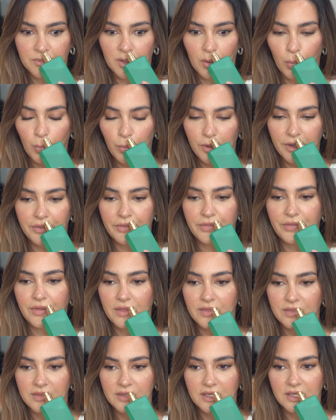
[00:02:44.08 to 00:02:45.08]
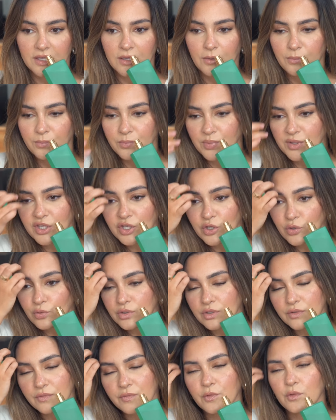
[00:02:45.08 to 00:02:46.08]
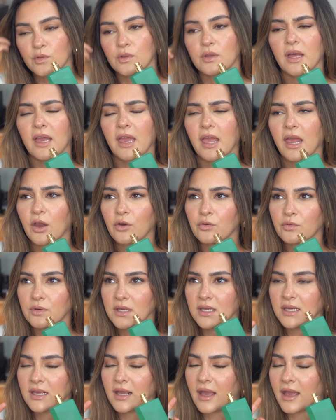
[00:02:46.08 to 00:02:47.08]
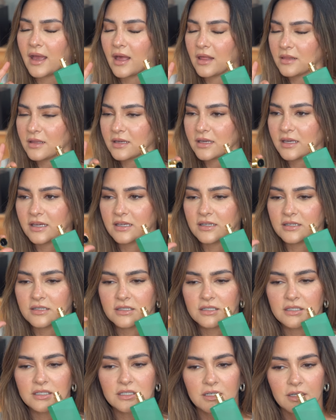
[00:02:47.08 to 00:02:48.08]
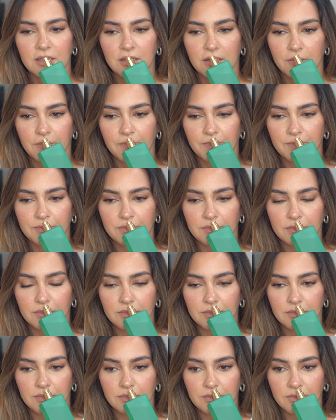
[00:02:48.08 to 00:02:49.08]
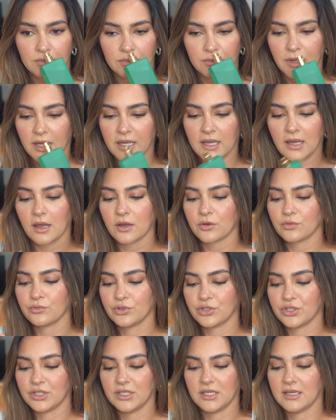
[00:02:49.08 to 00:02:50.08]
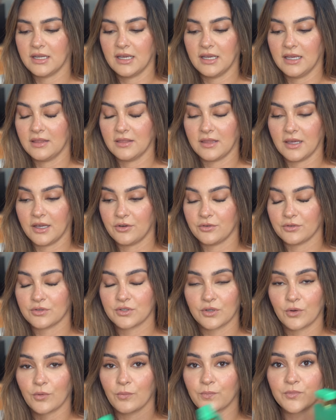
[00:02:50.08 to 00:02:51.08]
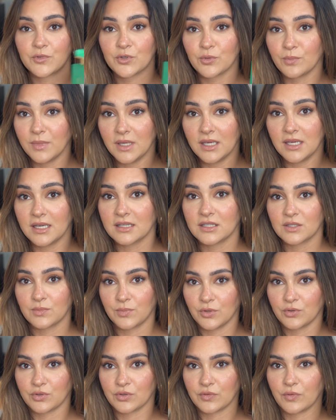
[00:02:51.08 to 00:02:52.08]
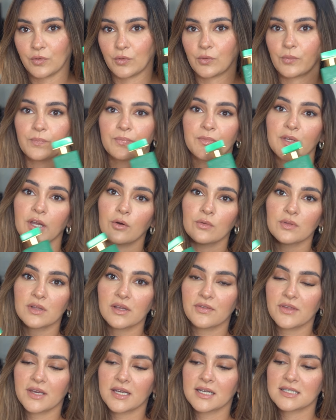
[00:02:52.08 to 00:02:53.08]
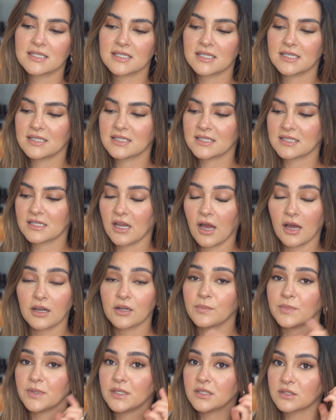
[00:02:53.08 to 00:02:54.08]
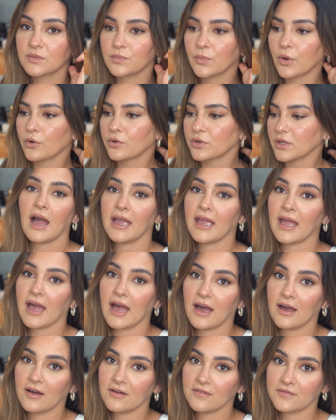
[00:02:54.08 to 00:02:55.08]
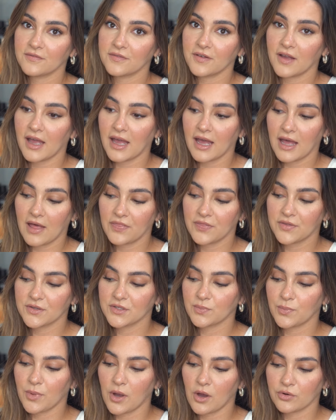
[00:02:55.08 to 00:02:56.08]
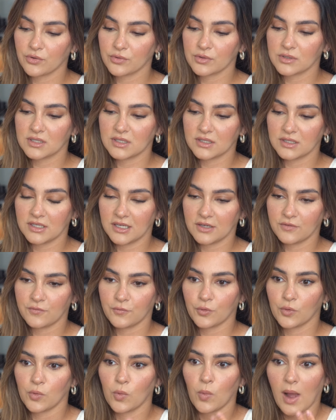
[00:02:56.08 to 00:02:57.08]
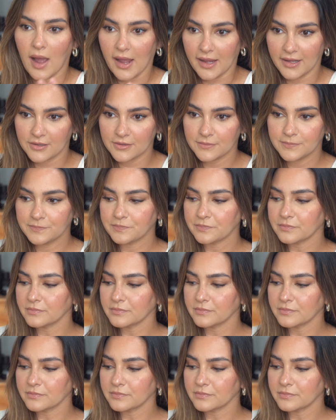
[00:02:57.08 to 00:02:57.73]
with the beautiful, airy, elegant Baccarat Rouge DNA in there. So to me, it's beautiful. The only thing is, it's not a beast mode. I have had this bottle sitting for a while,